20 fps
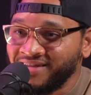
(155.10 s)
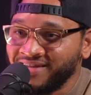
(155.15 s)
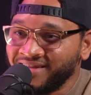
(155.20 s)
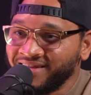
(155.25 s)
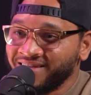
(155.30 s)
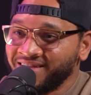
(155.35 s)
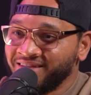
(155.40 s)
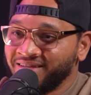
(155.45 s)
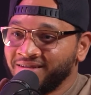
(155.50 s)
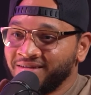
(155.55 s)

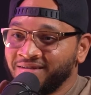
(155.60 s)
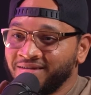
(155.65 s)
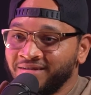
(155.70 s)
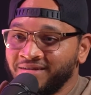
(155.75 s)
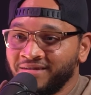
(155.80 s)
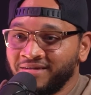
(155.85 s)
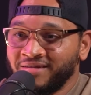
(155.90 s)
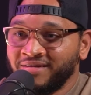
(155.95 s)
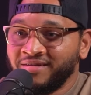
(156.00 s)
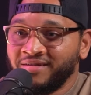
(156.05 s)
So
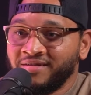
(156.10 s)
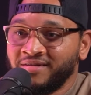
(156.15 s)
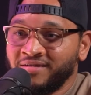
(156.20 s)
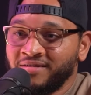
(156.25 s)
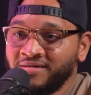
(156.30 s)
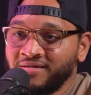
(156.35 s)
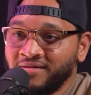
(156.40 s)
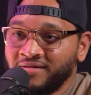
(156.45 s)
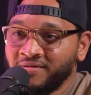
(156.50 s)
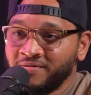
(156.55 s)

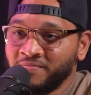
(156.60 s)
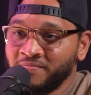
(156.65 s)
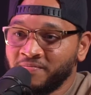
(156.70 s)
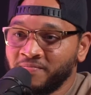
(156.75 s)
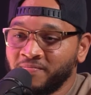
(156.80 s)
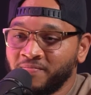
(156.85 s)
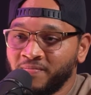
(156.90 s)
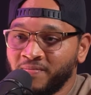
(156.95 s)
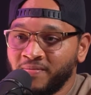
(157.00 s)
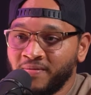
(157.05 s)
I'm
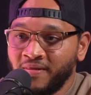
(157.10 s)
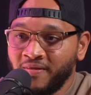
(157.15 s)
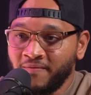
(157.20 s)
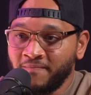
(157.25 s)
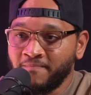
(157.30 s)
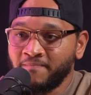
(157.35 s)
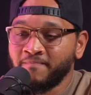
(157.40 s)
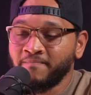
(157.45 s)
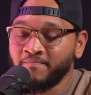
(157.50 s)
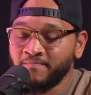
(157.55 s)
from
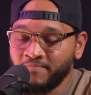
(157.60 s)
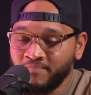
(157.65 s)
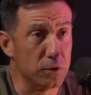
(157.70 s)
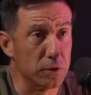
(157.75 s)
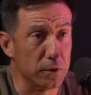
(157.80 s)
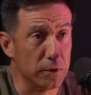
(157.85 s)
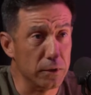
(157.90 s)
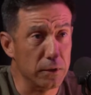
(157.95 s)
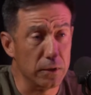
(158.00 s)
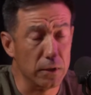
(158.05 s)
California
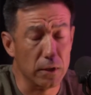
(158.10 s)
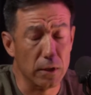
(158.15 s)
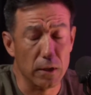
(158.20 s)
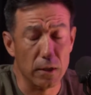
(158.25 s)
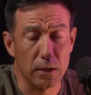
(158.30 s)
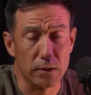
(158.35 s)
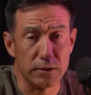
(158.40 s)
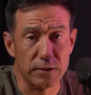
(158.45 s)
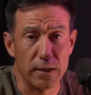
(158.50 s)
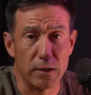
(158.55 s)
originally,
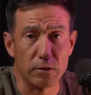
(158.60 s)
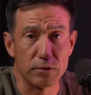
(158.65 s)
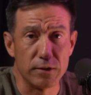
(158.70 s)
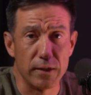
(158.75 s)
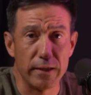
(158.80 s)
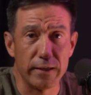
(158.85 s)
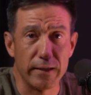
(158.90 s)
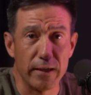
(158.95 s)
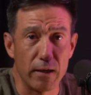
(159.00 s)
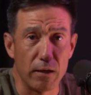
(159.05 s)
San
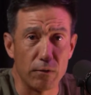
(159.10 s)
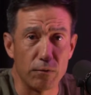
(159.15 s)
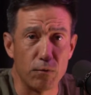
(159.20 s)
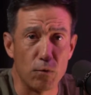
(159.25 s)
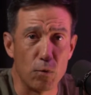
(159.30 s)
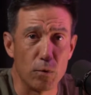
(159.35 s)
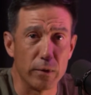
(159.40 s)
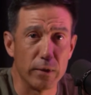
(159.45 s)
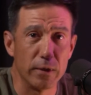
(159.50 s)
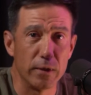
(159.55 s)
Jose,
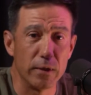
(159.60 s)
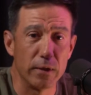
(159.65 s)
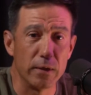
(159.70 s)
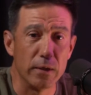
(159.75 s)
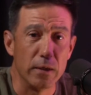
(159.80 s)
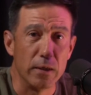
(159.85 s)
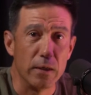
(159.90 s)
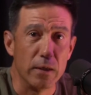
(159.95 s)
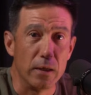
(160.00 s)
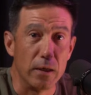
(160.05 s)
California.
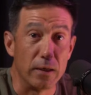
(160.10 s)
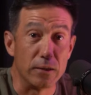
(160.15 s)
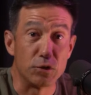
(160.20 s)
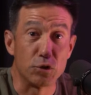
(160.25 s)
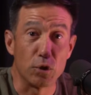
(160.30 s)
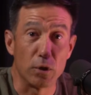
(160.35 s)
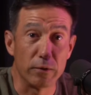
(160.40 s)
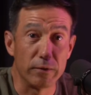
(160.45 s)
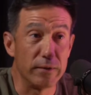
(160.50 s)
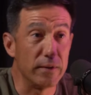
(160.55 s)

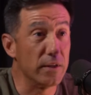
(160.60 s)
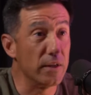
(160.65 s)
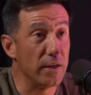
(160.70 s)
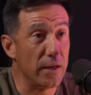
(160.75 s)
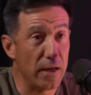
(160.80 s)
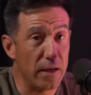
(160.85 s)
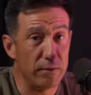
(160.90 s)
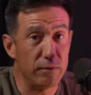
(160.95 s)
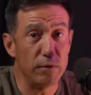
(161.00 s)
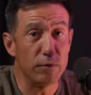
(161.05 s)
Served in the
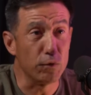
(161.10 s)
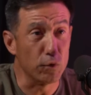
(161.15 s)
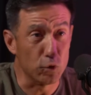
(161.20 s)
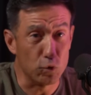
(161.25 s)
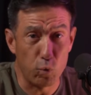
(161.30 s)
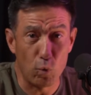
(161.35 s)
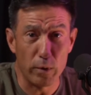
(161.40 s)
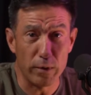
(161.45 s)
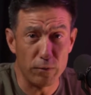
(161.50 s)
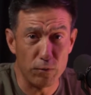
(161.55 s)
Navy for
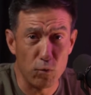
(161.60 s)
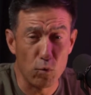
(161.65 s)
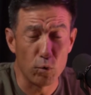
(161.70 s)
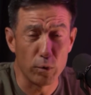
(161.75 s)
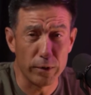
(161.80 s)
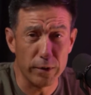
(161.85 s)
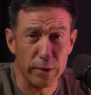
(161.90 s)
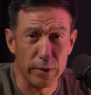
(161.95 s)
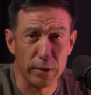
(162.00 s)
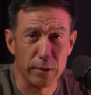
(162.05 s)
24
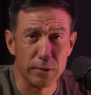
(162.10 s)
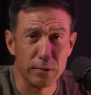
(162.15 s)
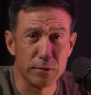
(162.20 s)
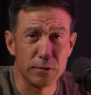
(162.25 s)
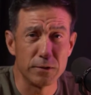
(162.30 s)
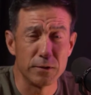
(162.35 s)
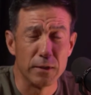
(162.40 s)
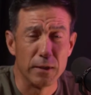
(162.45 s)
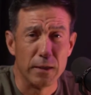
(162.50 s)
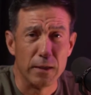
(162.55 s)

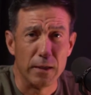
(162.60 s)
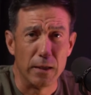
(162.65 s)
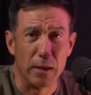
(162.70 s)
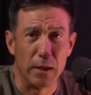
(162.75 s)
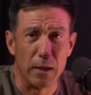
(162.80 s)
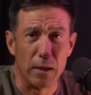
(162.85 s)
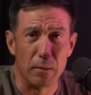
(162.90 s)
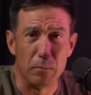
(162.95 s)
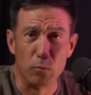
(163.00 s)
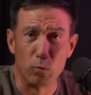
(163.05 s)
years.
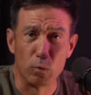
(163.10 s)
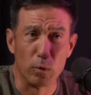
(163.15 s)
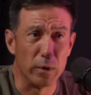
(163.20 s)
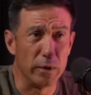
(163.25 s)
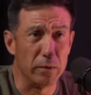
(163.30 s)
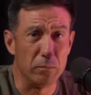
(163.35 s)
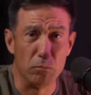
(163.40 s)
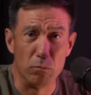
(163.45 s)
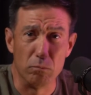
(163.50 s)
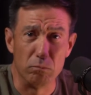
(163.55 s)

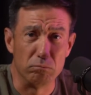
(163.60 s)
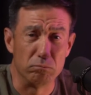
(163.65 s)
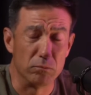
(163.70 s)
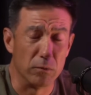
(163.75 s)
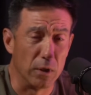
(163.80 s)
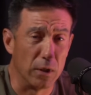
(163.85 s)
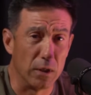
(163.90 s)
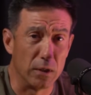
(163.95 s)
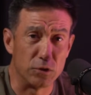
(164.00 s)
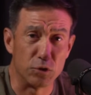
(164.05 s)
Really.
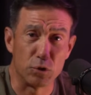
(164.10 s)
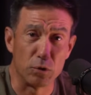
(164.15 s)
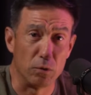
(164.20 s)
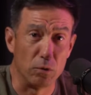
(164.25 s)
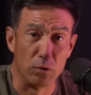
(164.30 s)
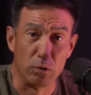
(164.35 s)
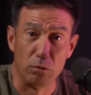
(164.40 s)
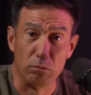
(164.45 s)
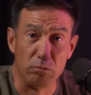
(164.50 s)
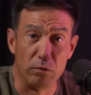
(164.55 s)

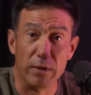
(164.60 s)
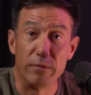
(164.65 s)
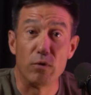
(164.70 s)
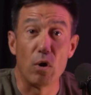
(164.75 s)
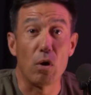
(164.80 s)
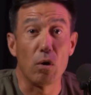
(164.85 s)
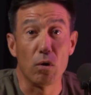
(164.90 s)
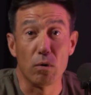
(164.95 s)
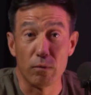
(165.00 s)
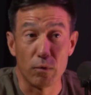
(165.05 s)
Lived
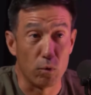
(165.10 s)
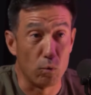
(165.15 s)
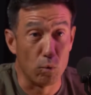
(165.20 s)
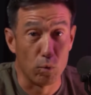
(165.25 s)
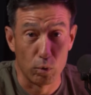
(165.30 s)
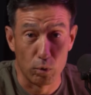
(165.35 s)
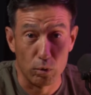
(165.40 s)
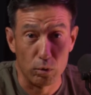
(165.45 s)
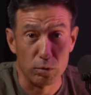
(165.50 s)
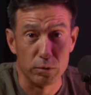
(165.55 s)
all over the
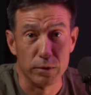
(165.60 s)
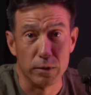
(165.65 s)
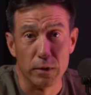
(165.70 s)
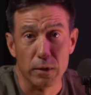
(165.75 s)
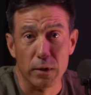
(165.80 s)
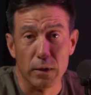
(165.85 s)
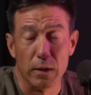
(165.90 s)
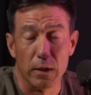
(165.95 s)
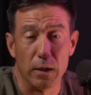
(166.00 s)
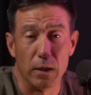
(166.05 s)
world
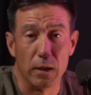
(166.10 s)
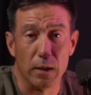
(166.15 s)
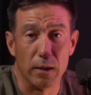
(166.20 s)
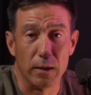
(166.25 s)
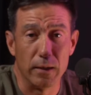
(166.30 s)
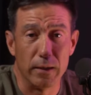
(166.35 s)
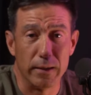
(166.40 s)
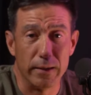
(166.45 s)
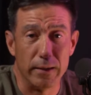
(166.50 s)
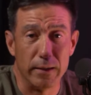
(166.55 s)

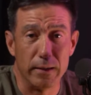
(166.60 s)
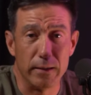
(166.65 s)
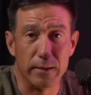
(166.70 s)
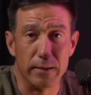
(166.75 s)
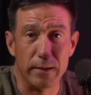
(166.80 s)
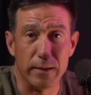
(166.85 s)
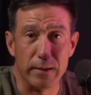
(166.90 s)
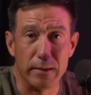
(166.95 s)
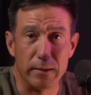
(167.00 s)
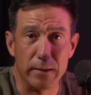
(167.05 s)
and
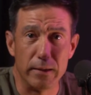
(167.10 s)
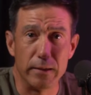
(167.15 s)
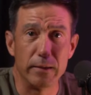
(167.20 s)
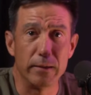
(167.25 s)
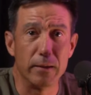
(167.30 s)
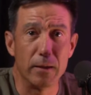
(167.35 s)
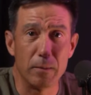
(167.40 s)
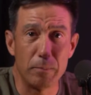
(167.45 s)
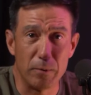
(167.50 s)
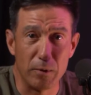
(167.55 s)

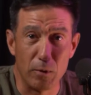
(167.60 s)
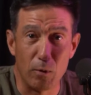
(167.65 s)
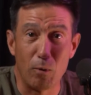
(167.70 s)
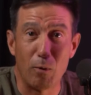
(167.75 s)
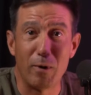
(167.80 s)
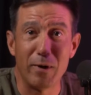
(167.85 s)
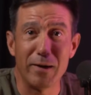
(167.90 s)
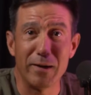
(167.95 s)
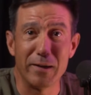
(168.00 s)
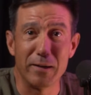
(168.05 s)
ended up in
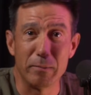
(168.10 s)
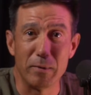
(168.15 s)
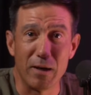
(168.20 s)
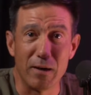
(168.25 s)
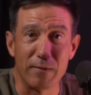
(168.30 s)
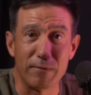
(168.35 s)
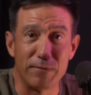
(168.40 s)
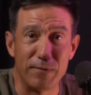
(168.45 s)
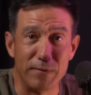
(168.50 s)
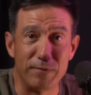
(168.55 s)
Hawaii
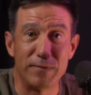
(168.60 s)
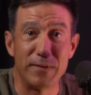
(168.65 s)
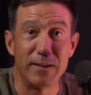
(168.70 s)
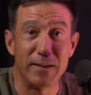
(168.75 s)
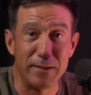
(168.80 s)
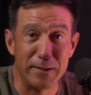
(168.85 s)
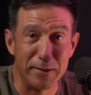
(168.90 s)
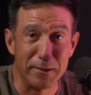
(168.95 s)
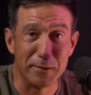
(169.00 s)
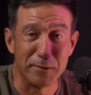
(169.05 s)
about
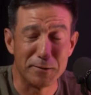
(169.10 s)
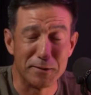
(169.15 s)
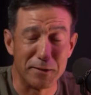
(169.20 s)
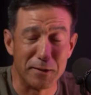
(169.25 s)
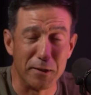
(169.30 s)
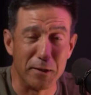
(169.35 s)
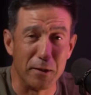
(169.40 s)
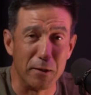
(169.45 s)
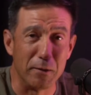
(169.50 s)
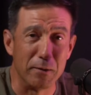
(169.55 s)
15 years
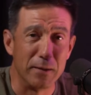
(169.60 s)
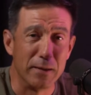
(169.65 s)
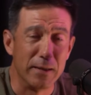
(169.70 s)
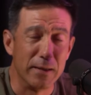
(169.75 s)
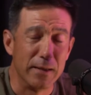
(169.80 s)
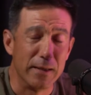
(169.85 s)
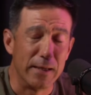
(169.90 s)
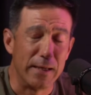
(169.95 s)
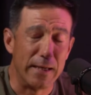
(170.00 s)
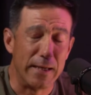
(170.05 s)
ago.
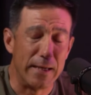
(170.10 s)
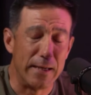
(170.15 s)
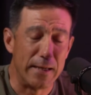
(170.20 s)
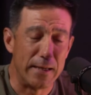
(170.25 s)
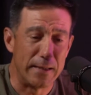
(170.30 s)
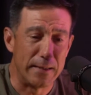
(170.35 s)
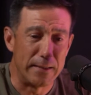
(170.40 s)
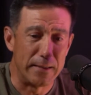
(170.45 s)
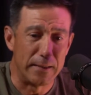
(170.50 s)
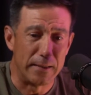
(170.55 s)
And